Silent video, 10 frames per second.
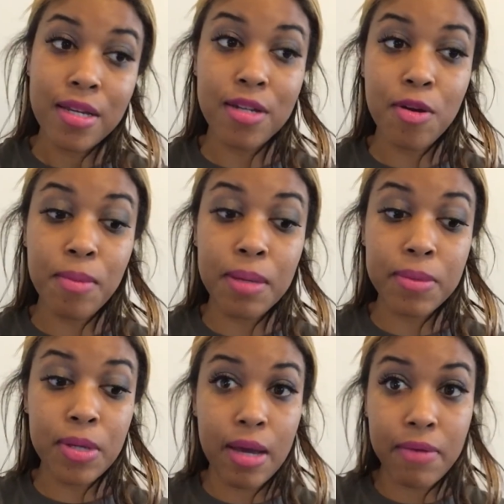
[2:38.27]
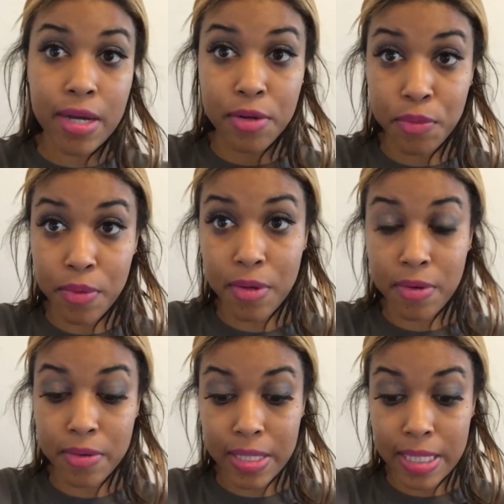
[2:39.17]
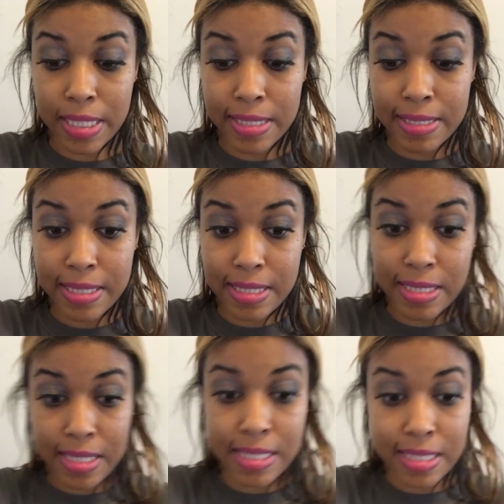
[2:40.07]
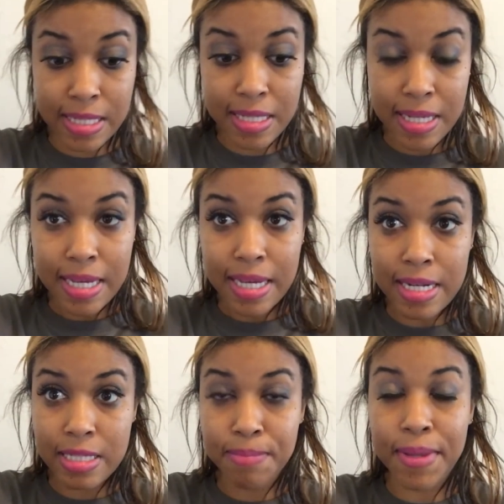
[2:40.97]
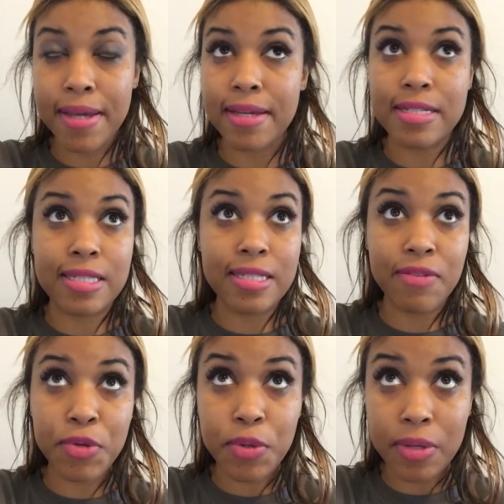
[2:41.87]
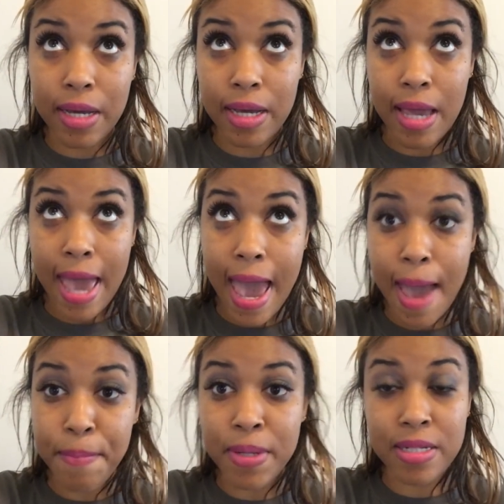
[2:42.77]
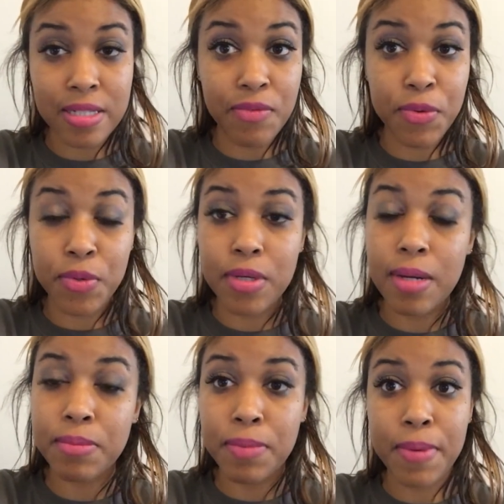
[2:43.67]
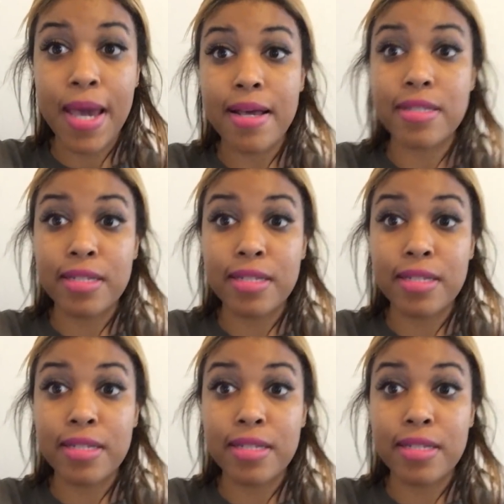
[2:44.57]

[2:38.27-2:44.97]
You know, maybe you have gotten a word in this season and it seemed like it's never going to happen. It's never going to come to pass.